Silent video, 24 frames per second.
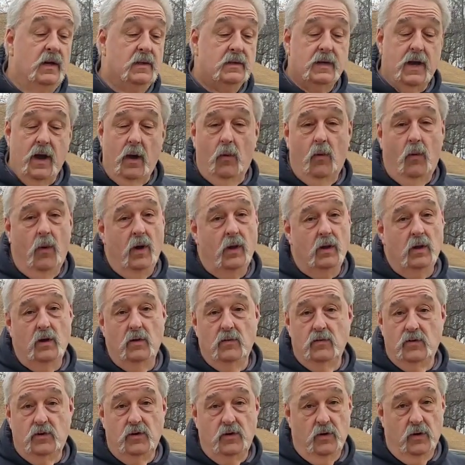It's got well
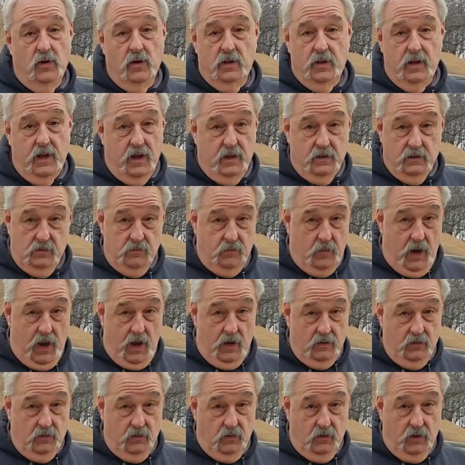over two hundred thousand
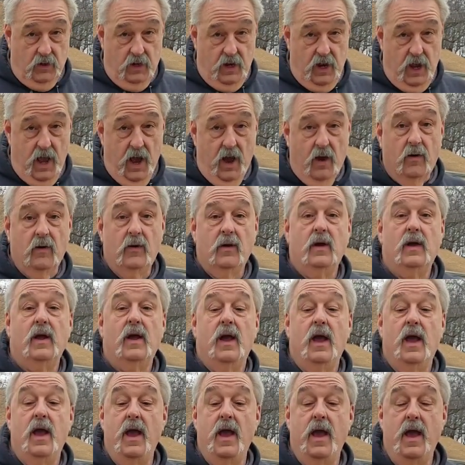miles on it now.
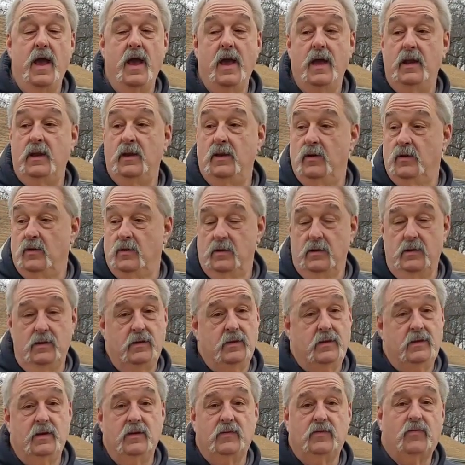And
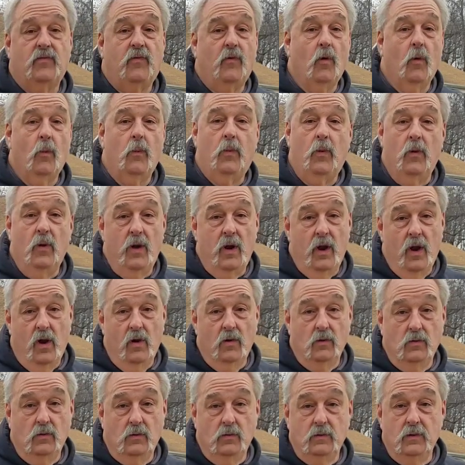this four point
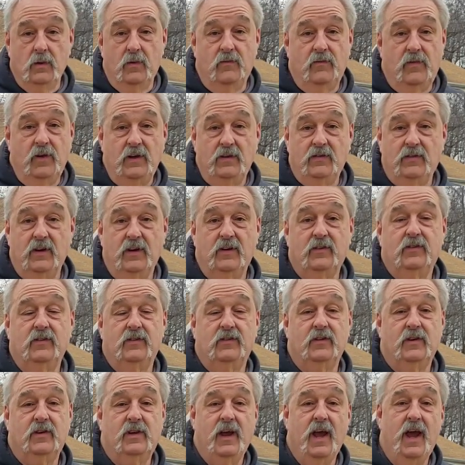oh V six
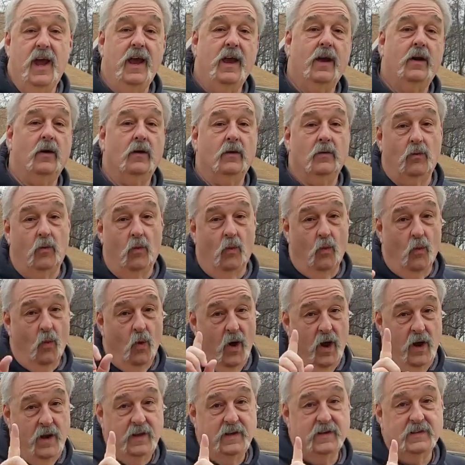is a tank. There's
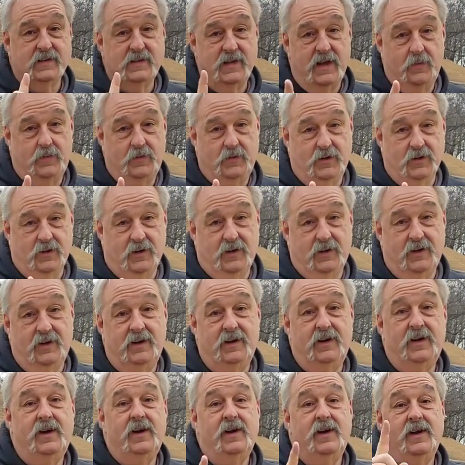one exception,
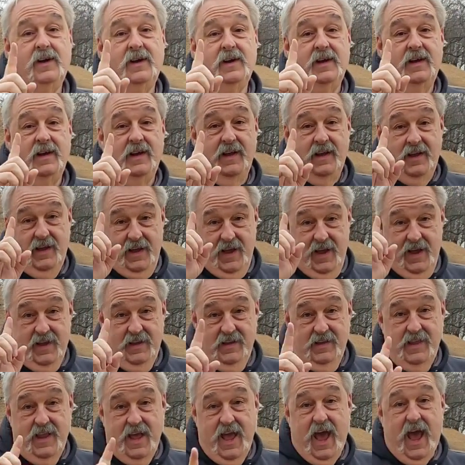
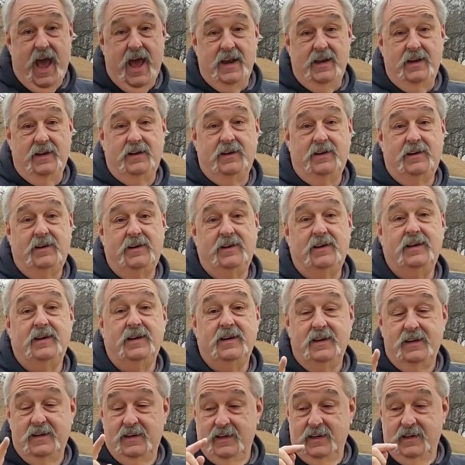and that
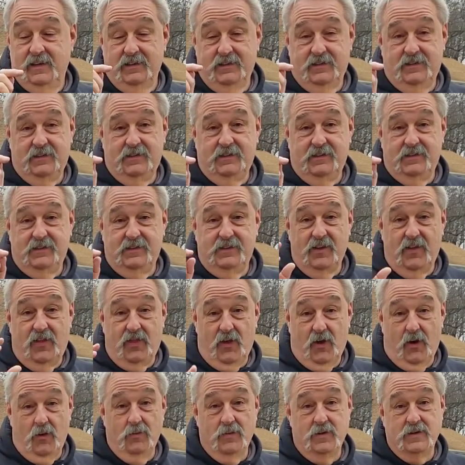is the
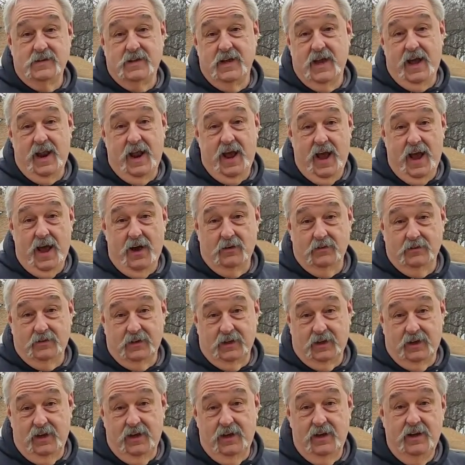thermostat
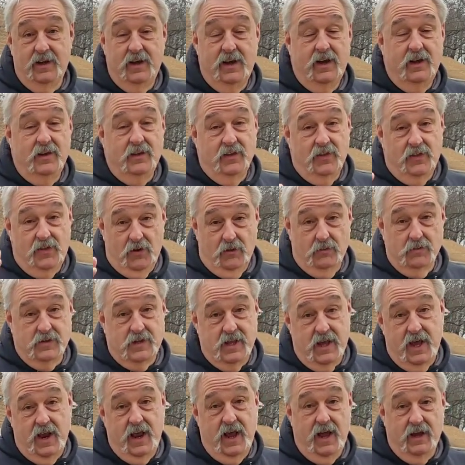housing.
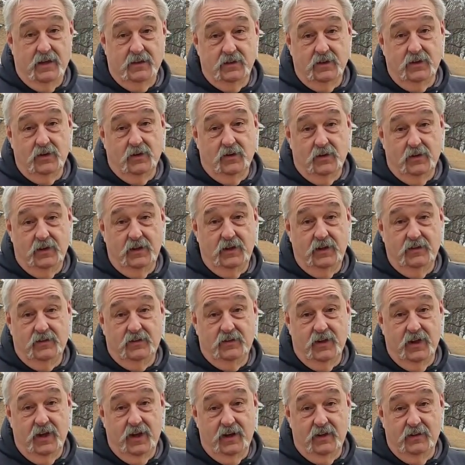Thermostat housing on these
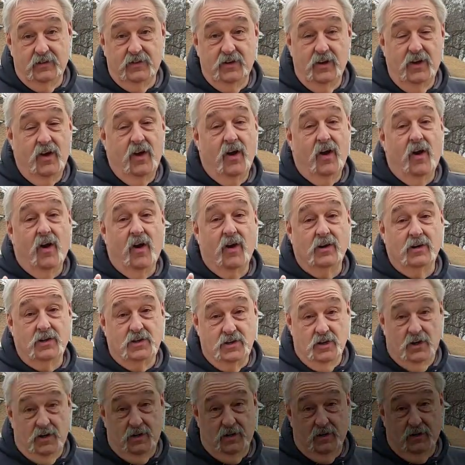things are
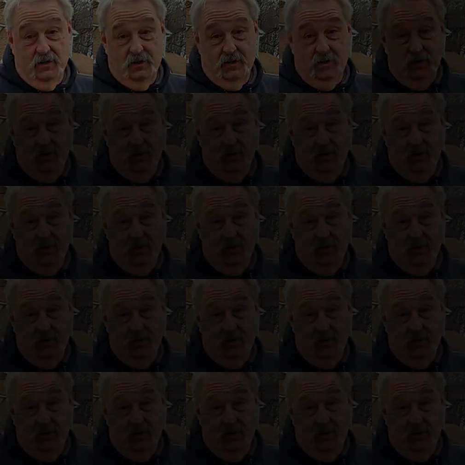junk.